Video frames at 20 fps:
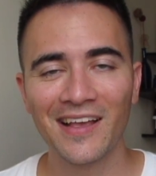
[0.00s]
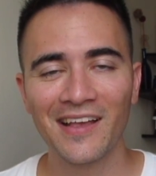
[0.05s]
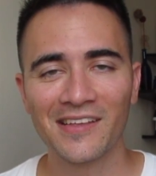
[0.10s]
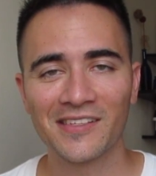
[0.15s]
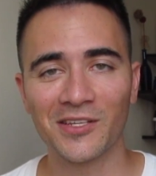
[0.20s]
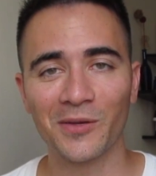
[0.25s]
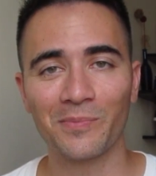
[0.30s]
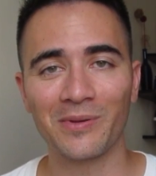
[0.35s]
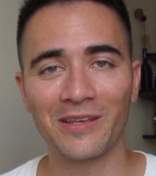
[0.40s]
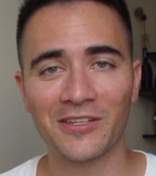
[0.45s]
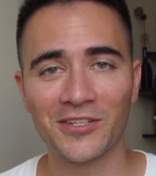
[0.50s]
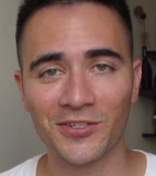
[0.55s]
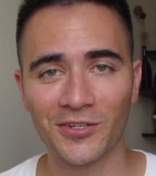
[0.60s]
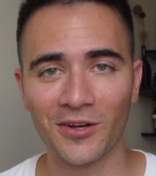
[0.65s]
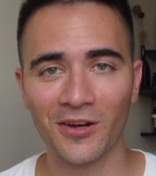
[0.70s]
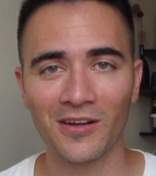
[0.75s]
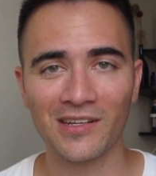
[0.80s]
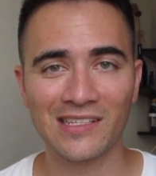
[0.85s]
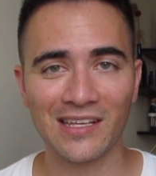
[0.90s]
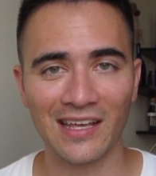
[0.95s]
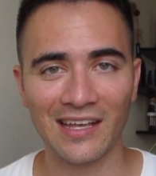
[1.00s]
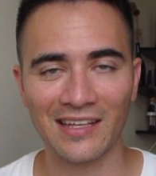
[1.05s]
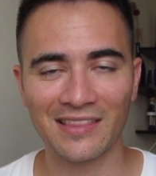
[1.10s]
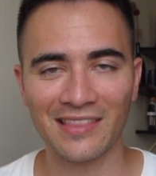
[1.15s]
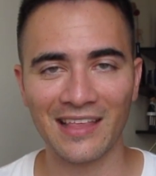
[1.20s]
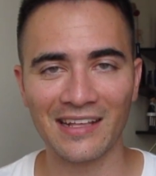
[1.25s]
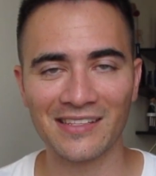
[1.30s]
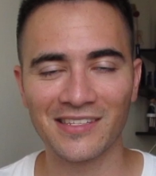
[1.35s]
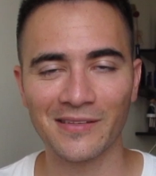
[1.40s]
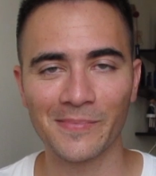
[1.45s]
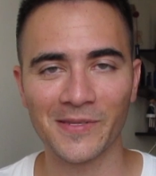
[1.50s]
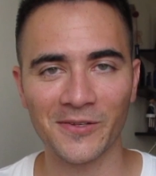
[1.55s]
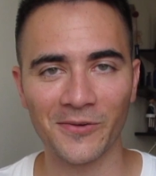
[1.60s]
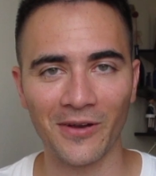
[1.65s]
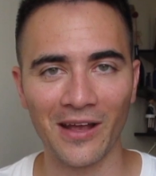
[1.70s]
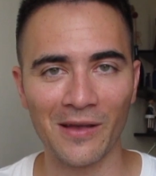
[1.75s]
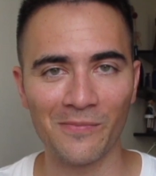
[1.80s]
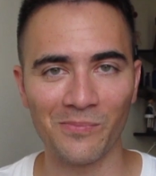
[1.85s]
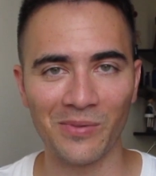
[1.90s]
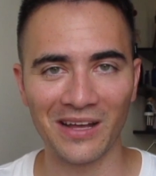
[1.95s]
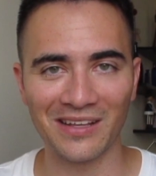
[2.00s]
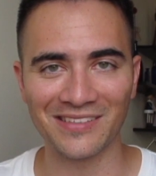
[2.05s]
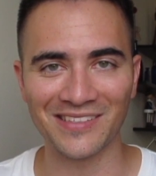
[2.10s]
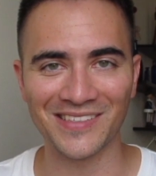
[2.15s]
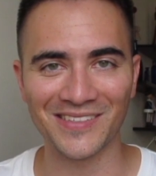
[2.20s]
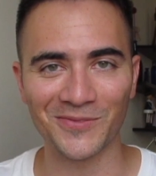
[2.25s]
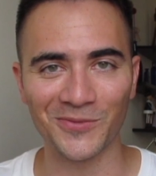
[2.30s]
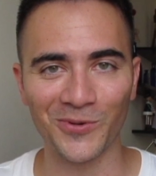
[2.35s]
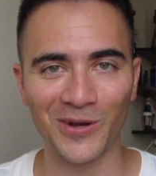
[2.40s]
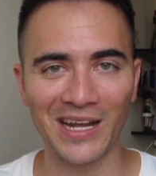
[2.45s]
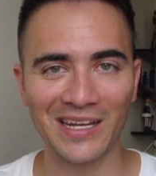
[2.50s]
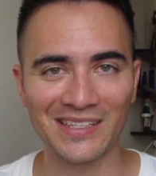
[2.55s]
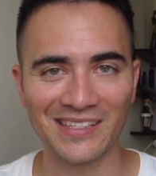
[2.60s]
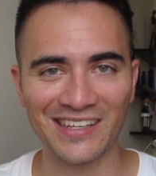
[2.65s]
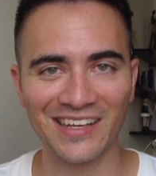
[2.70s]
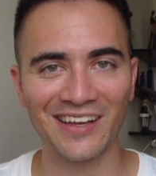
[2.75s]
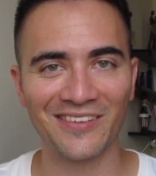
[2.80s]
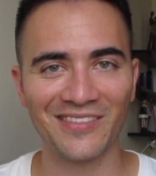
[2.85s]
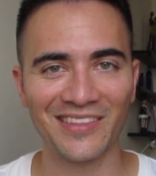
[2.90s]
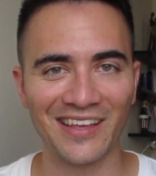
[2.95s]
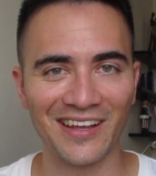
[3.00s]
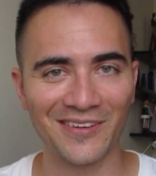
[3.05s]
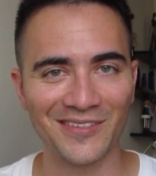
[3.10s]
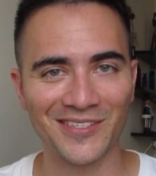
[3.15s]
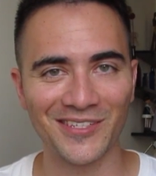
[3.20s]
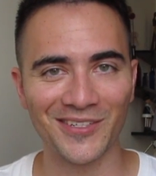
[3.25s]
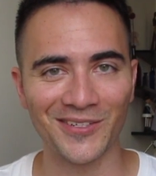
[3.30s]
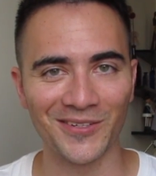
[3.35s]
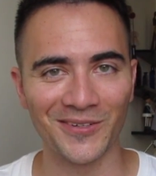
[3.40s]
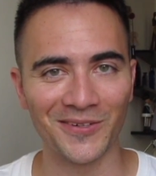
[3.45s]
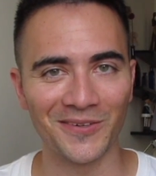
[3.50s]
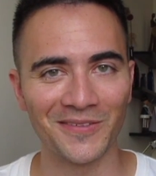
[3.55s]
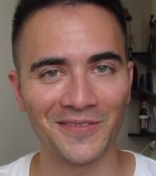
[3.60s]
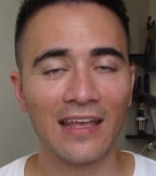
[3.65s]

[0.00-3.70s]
so be sure to hit that subscribe button right down there too.